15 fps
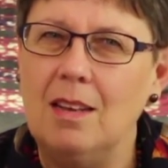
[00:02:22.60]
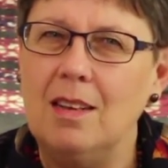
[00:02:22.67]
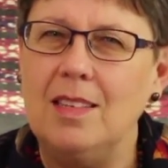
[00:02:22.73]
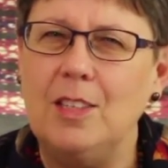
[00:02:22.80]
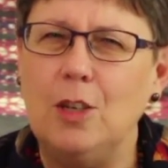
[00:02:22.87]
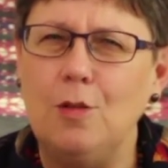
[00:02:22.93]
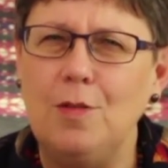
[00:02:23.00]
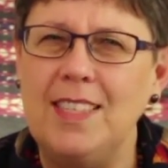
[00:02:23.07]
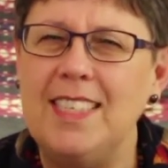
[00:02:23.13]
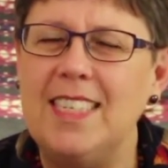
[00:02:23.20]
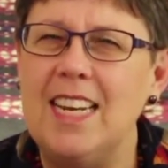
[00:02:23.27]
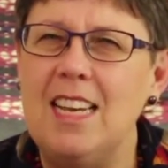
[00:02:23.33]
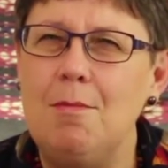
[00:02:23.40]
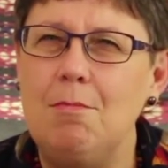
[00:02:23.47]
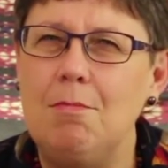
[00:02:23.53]

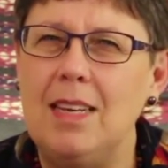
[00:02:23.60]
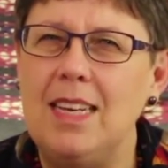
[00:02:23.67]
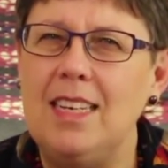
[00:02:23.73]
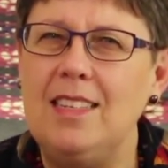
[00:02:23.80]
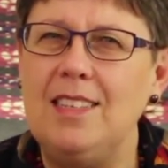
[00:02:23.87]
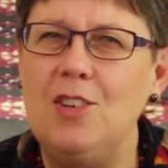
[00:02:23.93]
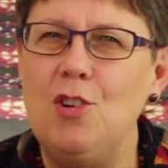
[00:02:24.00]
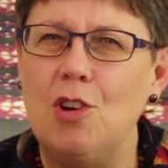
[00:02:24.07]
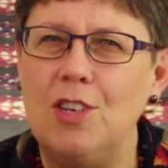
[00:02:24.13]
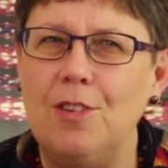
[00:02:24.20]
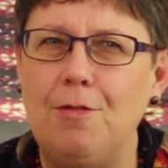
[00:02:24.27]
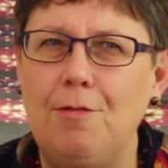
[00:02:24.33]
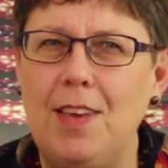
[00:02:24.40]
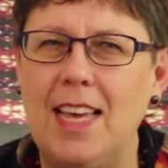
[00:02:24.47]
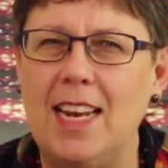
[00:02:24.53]
Self-esteem is not a
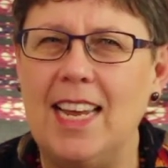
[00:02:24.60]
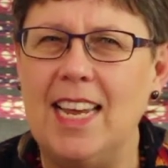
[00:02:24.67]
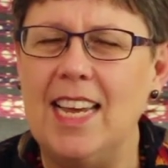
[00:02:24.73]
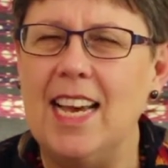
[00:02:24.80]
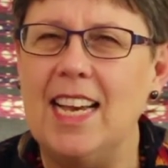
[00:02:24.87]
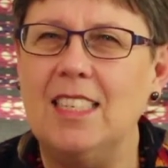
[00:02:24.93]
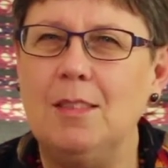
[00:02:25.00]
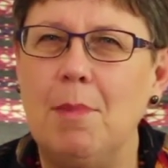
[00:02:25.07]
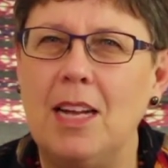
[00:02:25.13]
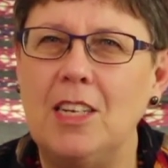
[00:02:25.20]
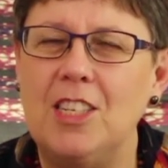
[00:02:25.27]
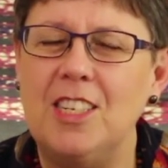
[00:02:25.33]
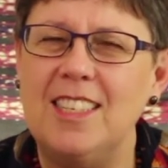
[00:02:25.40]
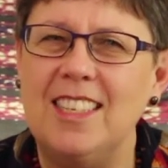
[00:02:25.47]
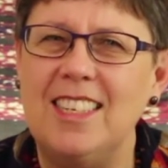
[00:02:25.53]
feeling as
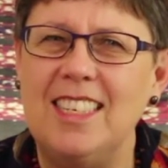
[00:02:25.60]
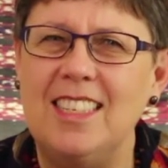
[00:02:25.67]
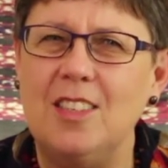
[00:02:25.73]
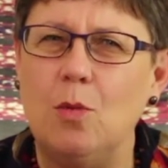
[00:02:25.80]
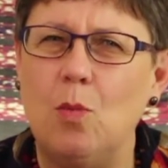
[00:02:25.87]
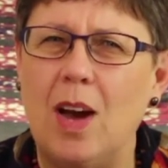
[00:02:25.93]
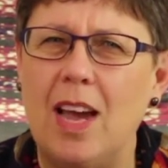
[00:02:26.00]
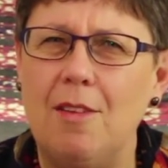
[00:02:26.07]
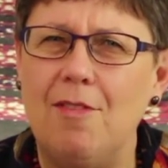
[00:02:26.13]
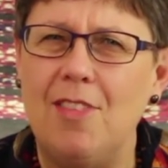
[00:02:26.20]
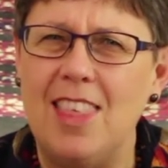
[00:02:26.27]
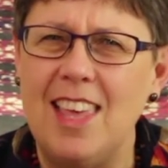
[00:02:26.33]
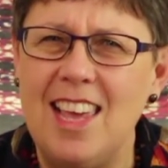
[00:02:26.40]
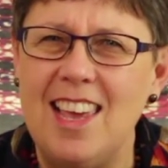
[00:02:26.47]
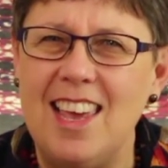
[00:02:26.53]
much as it is a way of
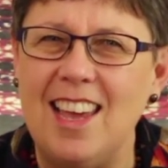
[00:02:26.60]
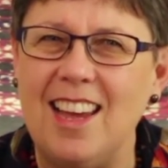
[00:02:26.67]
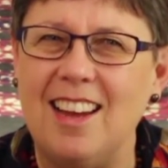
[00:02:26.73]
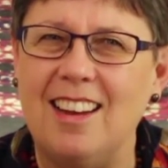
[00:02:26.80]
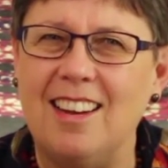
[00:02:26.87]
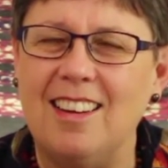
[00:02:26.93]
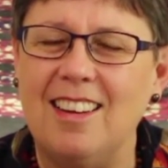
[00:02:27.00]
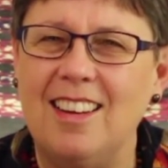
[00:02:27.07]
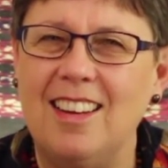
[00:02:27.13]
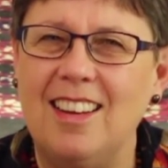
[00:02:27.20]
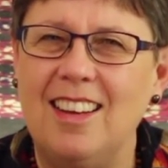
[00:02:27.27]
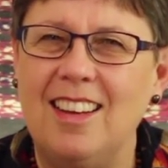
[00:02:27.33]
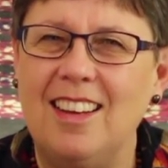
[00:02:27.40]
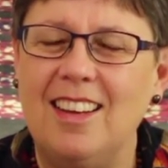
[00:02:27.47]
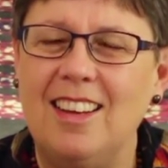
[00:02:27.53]
thinking.
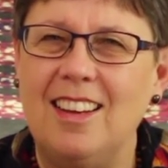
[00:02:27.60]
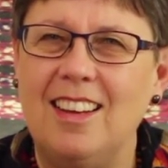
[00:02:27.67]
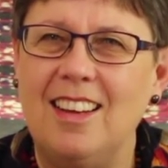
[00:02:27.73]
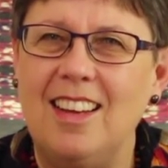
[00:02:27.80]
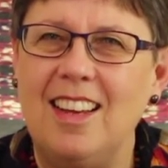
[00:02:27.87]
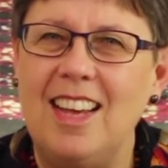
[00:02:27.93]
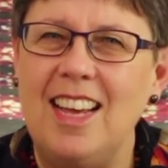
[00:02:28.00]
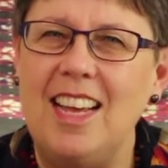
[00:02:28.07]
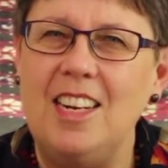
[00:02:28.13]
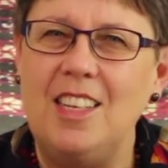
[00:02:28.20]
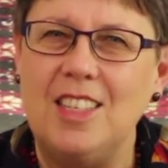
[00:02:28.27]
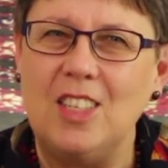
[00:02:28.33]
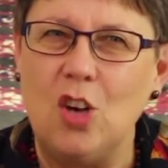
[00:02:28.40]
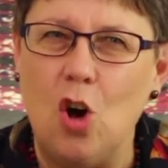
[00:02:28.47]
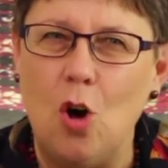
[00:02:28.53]
It
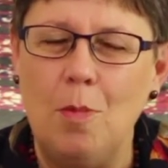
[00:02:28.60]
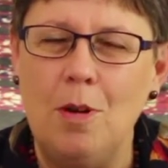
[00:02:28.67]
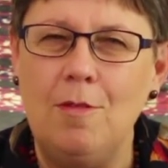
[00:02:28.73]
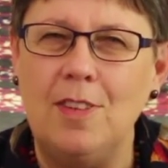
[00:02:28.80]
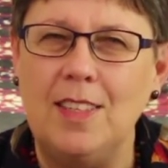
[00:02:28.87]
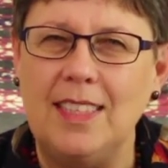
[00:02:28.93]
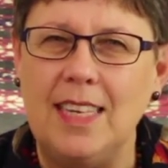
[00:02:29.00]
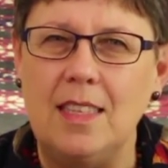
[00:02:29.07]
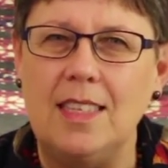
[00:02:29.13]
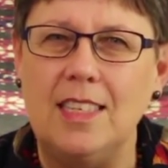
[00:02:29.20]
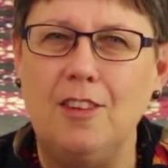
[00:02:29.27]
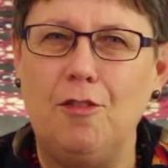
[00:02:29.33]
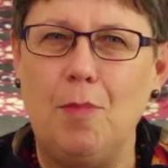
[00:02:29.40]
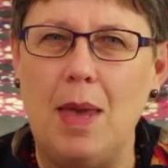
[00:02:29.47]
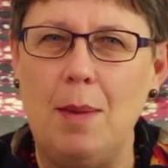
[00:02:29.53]
is common for
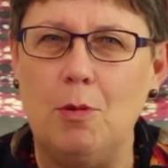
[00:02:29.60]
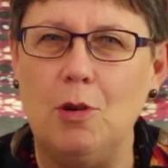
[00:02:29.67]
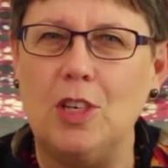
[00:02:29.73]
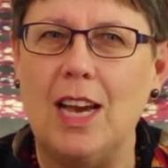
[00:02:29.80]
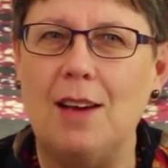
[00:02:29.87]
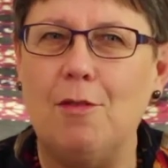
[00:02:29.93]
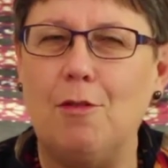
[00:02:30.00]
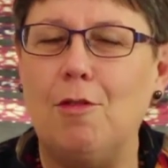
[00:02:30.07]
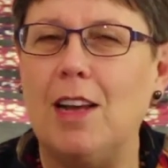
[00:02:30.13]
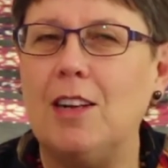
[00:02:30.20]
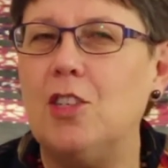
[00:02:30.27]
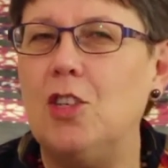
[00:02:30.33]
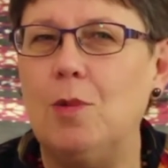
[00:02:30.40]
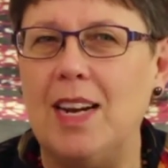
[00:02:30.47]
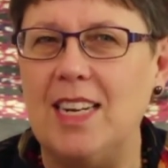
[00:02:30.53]
sensitive people to have a
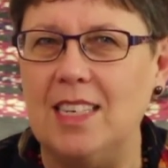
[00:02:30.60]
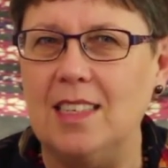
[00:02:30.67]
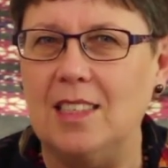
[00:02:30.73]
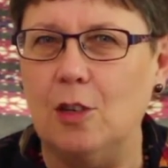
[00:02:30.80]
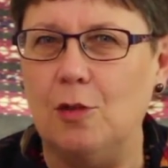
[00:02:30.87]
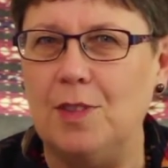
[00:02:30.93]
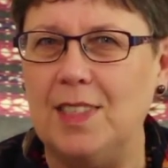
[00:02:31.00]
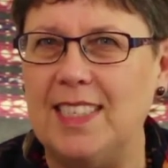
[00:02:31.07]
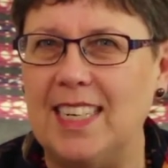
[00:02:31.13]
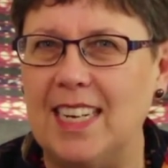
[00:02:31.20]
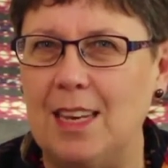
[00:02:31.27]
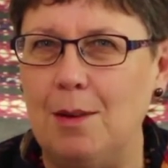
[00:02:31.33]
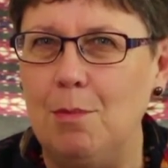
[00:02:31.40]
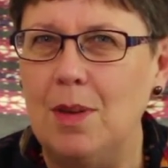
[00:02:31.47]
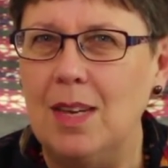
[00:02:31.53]
fluctuating
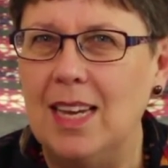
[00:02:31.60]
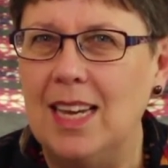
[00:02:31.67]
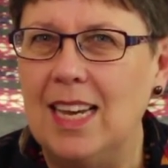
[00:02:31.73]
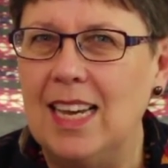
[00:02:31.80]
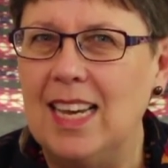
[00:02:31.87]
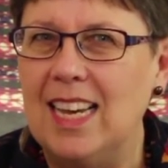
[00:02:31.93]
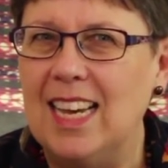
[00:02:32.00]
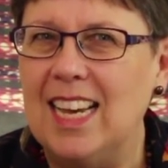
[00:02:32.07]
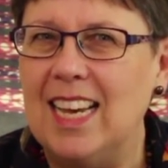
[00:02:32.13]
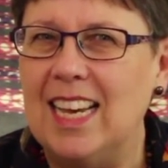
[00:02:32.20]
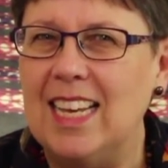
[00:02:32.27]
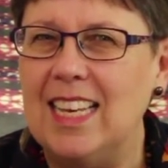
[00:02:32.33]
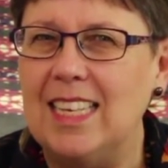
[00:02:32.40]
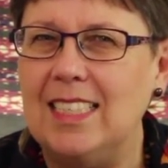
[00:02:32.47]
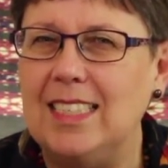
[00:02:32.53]
self-esteem
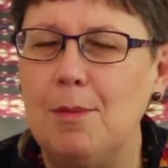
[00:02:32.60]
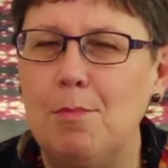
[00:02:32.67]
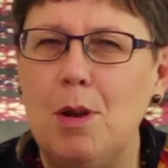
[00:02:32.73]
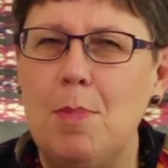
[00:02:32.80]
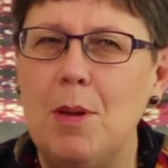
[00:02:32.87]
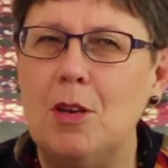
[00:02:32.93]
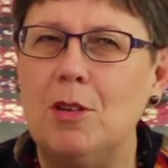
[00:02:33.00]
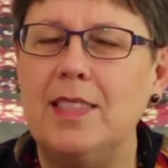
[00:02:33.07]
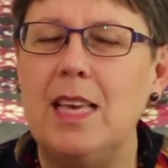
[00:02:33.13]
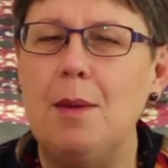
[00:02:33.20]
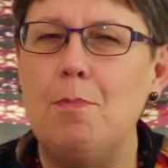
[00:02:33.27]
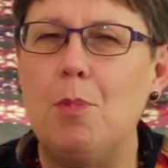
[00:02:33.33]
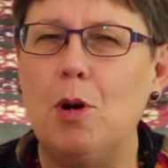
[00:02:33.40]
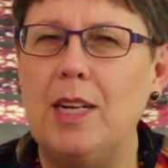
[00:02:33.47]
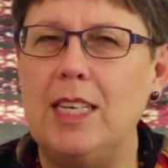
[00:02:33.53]
simply because
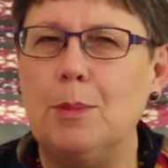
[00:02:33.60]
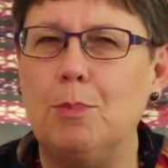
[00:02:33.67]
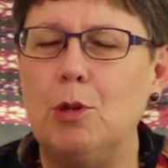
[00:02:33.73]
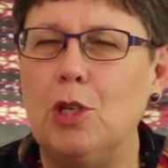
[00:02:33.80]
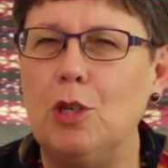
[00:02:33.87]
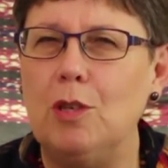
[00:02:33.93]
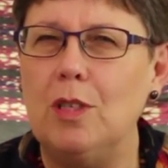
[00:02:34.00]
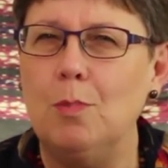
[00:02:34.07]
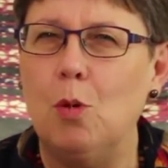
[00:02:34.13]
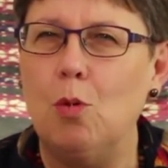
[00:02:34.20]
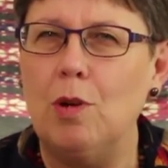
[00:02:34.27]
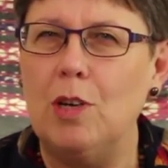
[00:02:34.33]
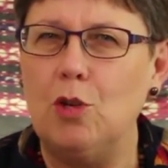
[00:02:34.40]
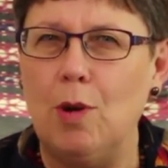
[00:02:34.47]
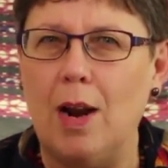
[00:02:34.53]
their bodies produce
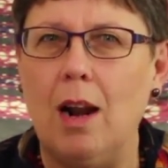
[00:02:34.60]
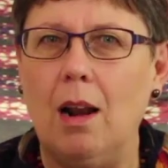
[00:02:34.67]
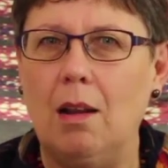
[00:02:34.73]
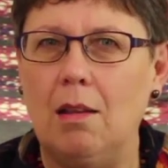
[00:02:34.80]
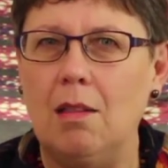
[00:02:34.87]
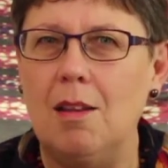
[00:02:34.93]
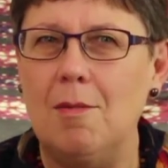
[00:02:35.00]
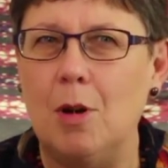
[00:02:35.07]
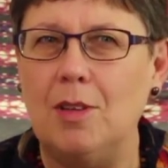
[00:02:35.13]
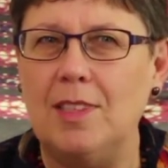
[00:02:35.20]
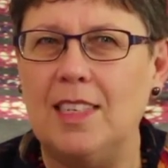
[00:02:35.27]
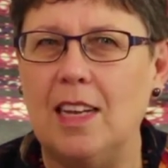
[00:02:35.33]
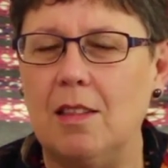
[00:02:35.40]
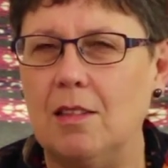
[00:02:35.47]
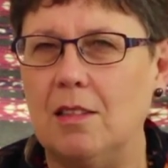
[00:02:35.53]
more adrenaline than
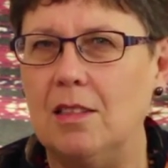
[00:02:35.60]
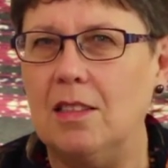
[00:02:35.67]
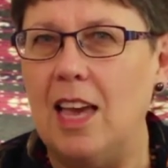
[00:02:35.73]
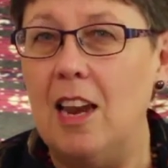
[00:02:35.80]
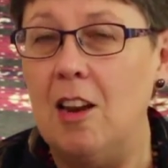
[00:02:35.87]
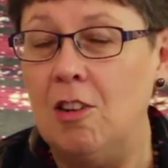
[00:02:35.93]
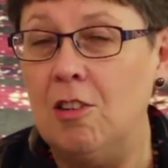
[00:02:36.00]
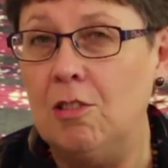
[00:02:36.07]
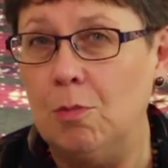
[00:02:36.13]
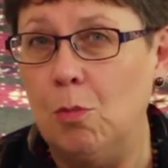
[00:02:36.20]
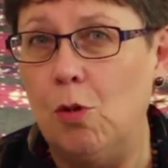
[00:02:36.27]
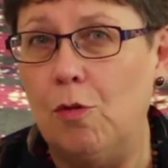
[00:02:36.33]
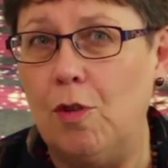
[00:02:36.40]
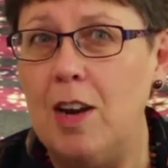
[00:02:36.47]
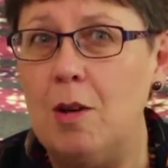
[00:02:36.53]
most others and
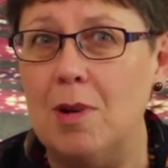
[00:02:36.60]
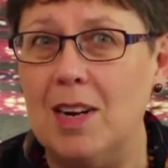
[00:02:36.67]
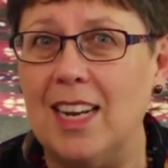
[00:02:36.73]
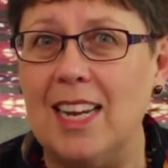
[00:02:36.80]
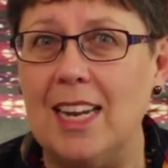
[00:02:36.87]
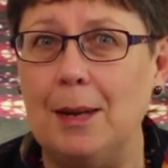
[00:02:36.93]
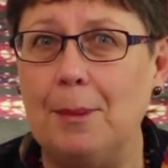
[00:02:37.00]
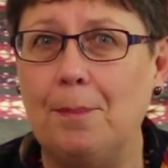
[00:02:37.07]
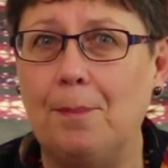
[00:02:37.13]
more frequently.